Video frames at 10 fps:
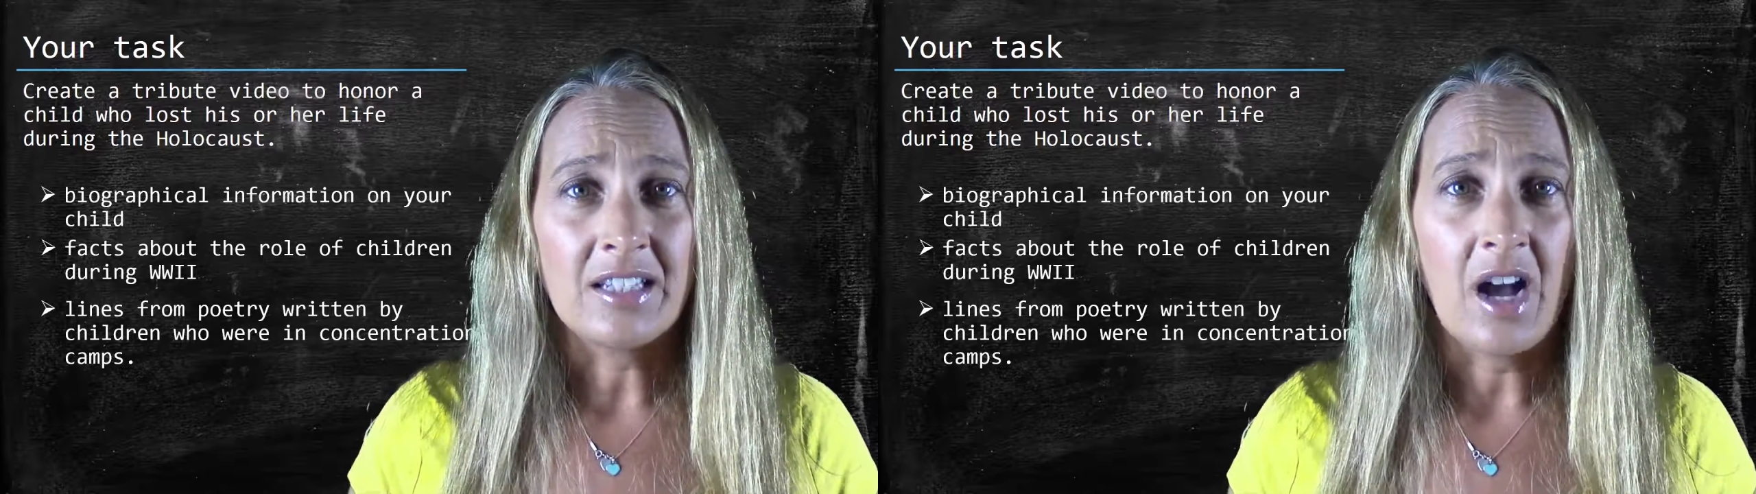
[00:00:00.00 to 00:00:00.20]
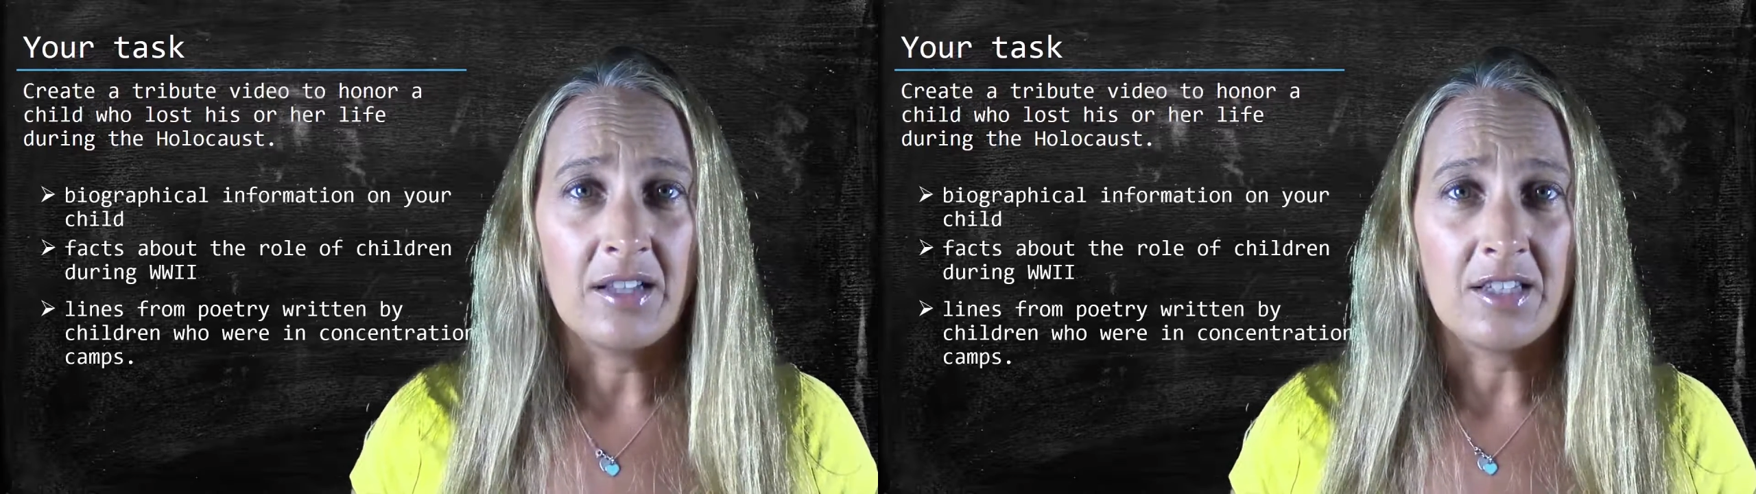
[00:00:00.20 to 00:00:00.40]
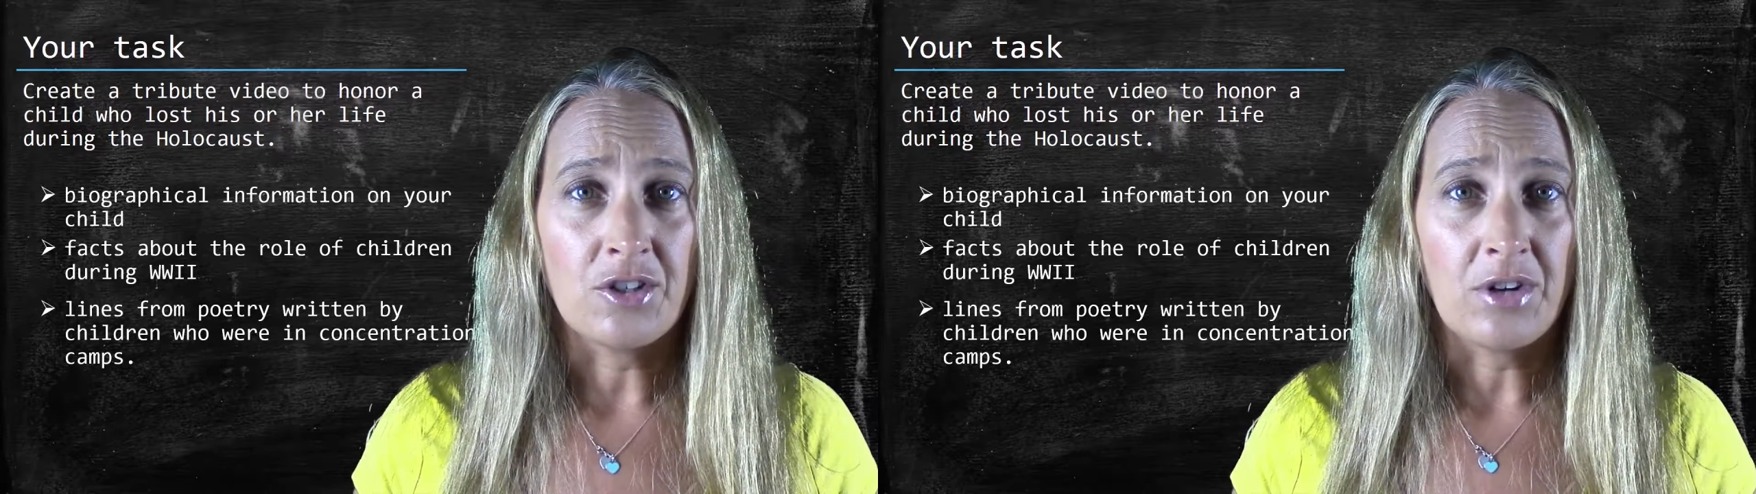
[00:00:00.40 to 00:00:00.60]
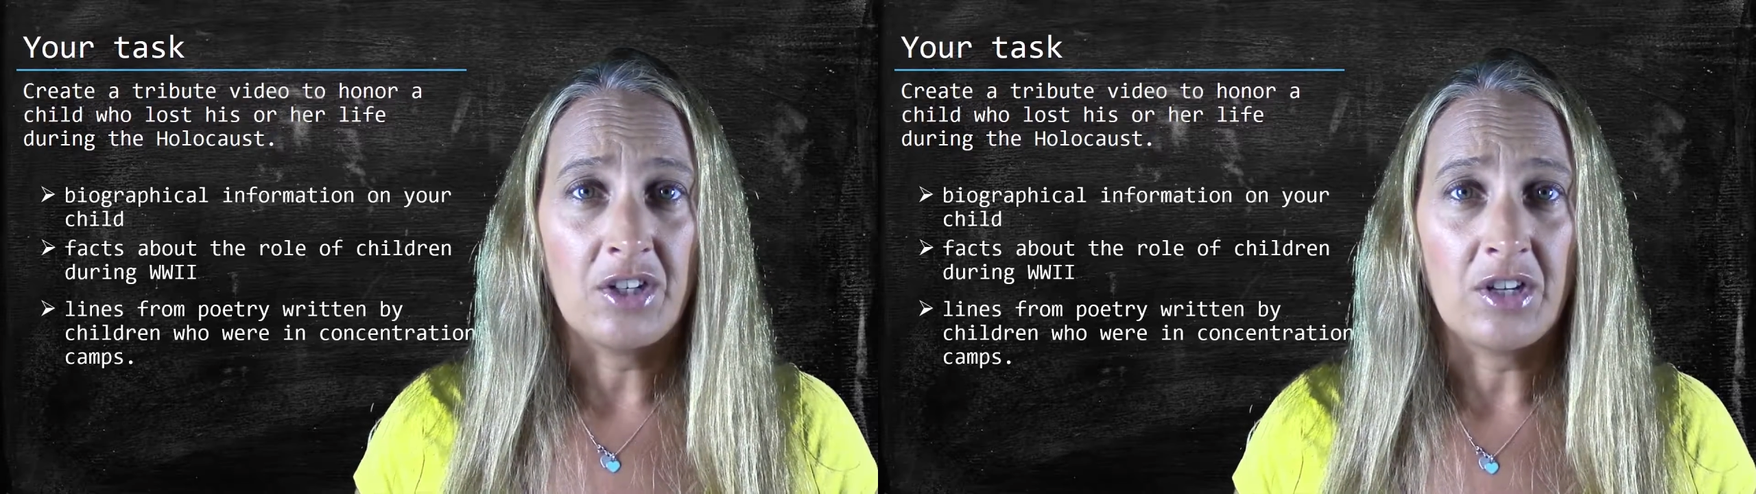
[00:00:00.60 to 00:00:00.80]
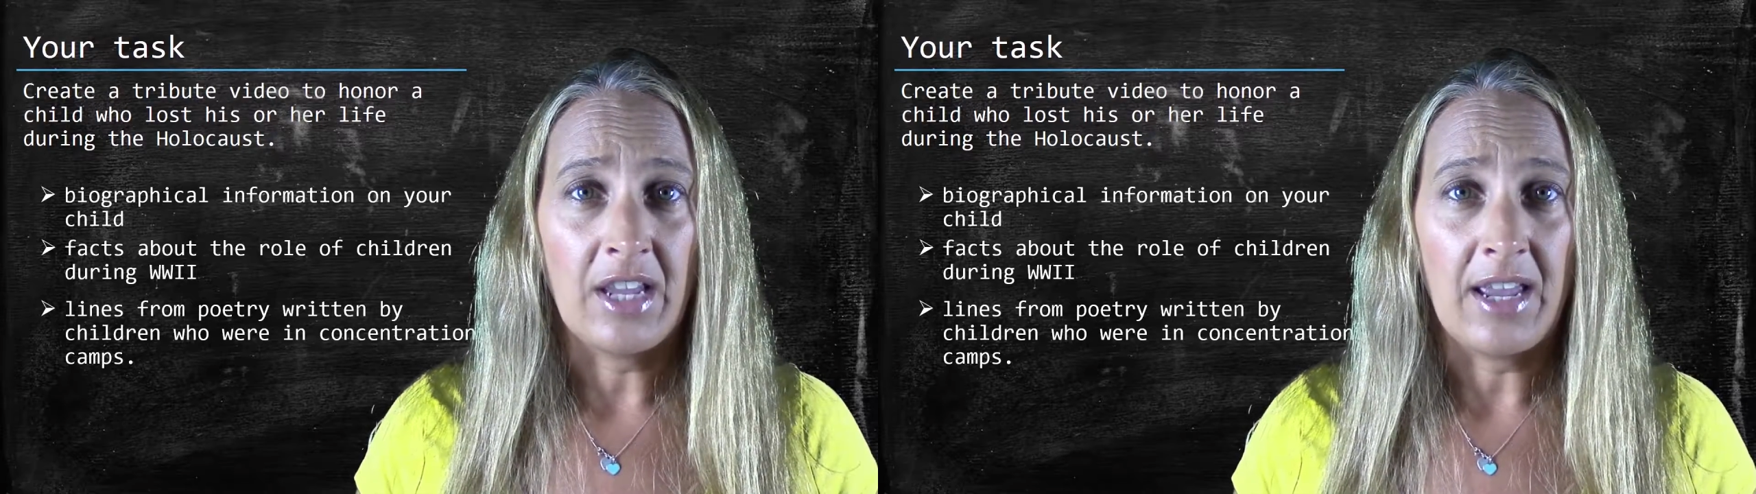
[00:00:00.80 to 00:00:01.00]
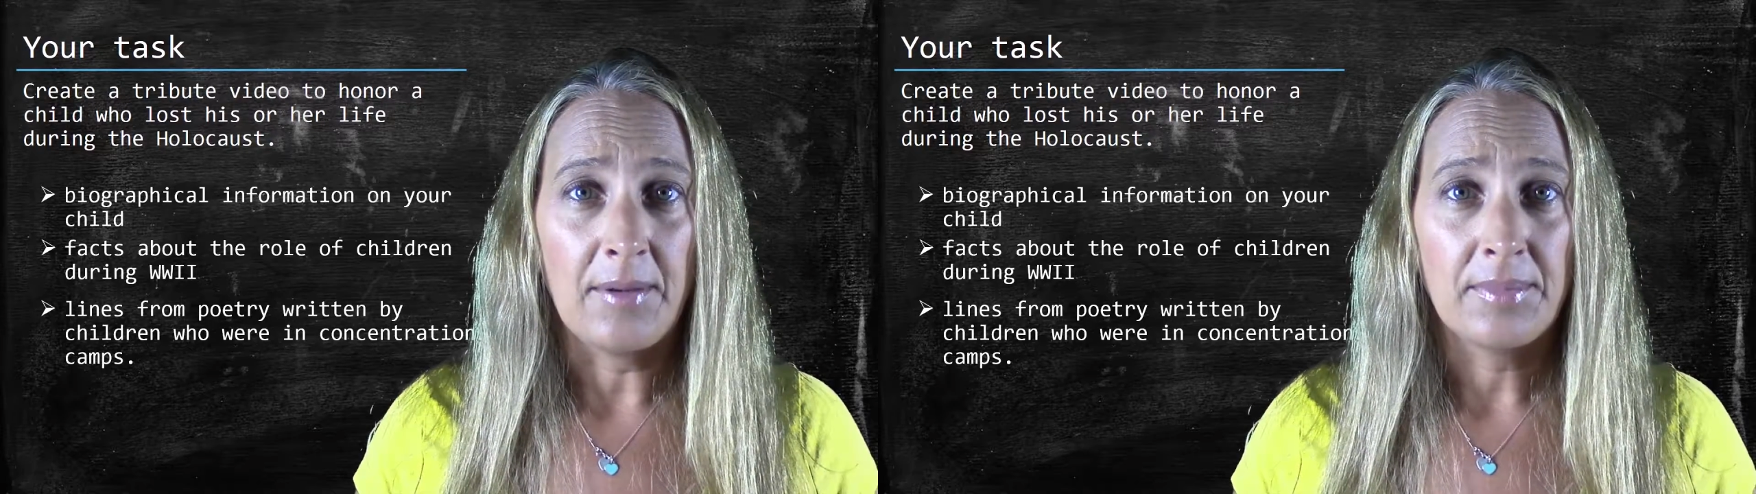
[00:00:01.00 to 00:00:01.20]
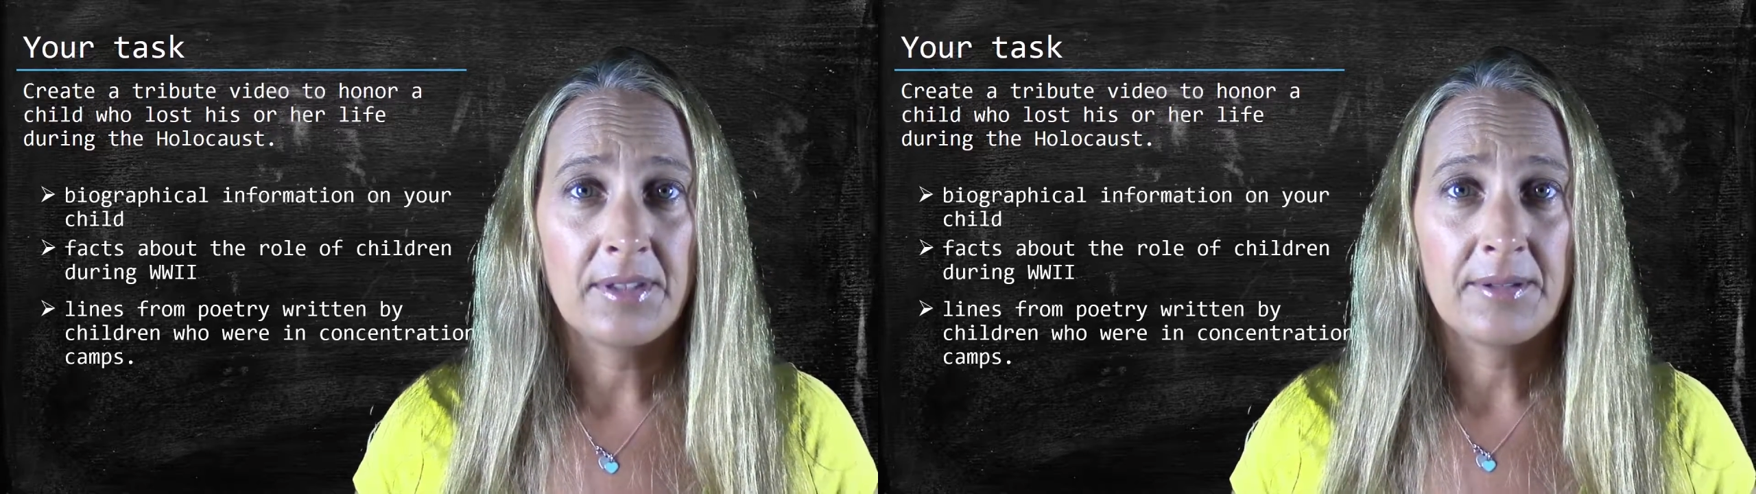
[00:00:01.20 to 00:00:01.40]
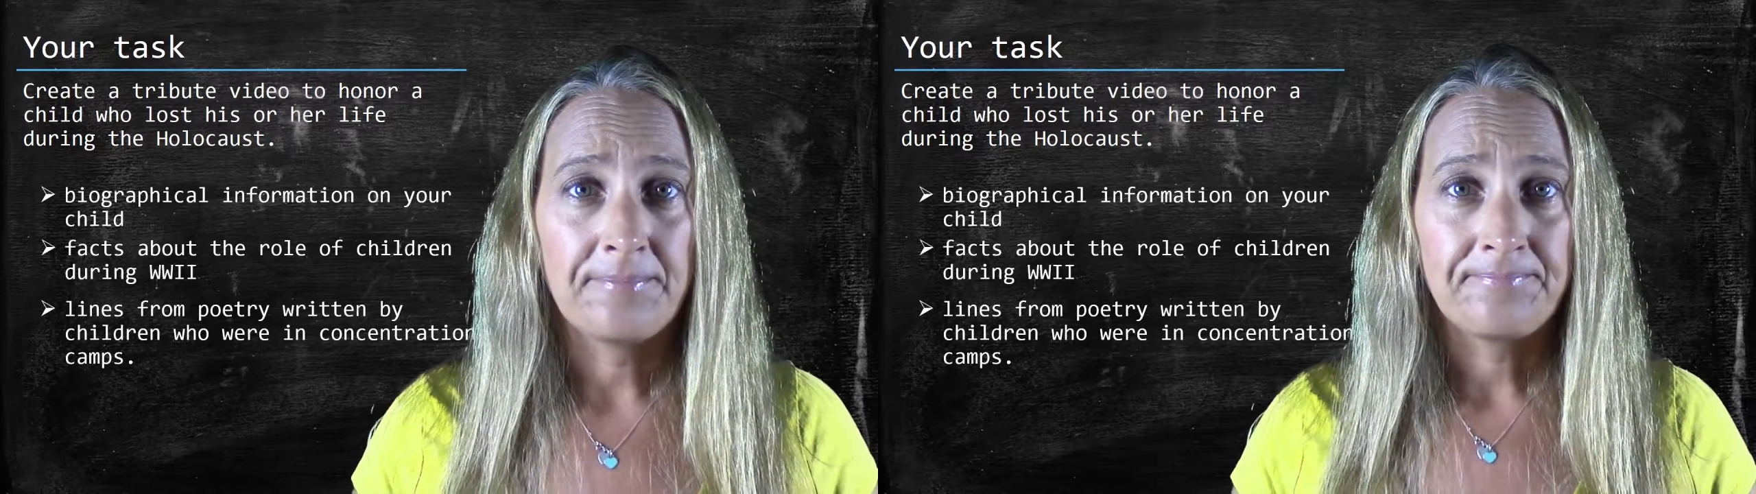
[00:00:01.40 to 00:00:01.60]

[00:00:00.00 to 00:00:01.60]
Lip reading: concentration camps.